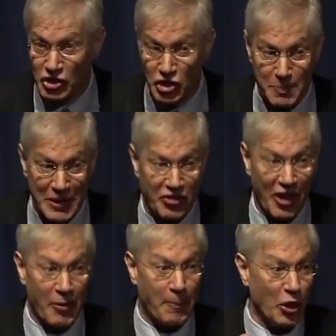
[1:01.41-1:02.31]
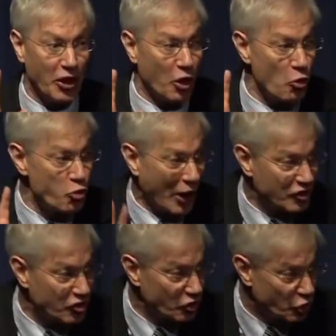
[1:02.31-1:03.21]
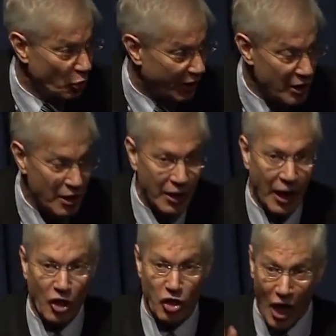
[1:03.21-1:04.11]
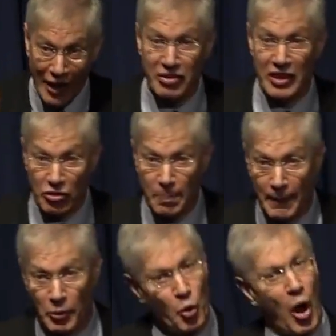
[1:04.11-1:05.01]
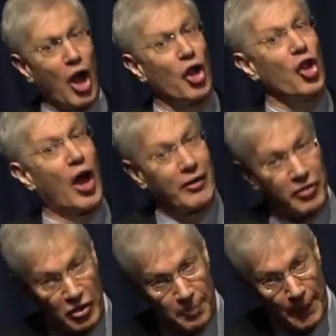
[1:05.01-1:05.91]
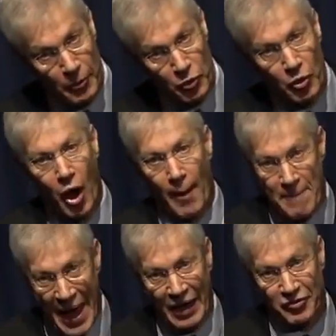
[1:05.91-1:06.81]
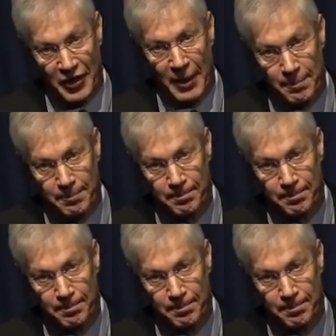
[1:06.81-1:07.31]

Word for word: It just means they have a political right to do it. A lot of things people do, a lot of things people do are bad for them.